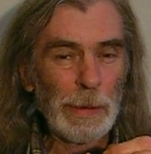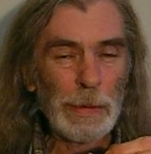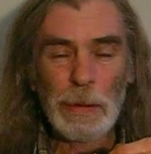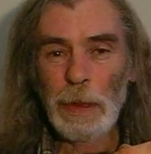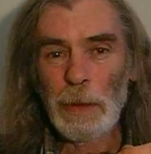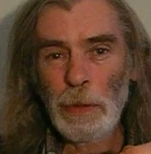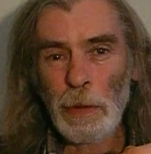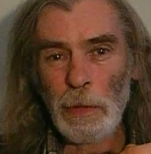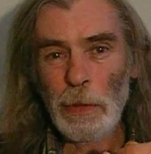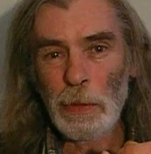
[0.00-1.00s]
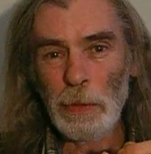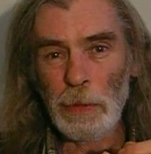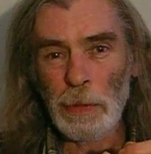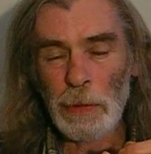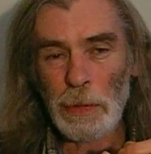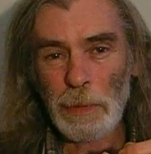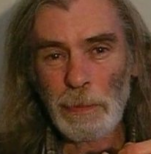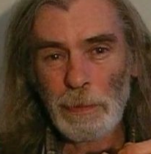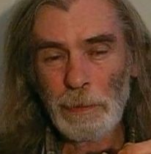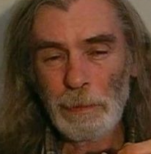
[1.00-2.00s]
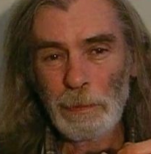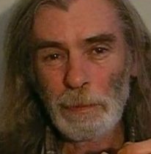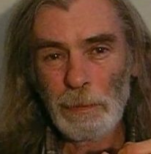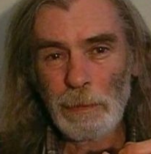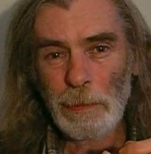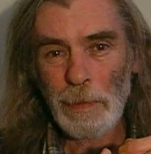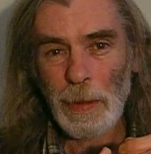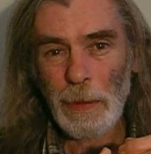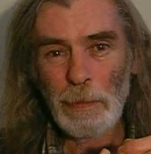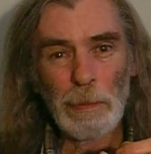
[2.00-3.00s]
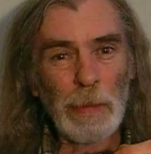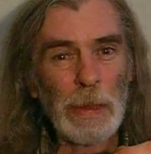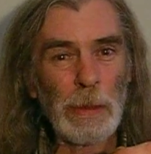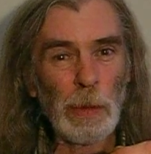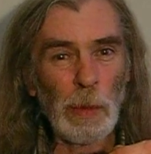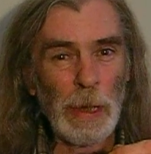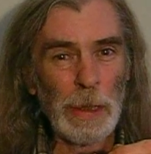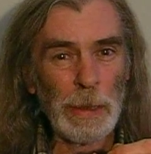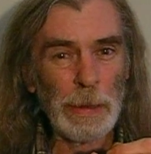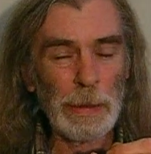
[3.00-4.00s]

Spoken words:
digging the roads, making the way.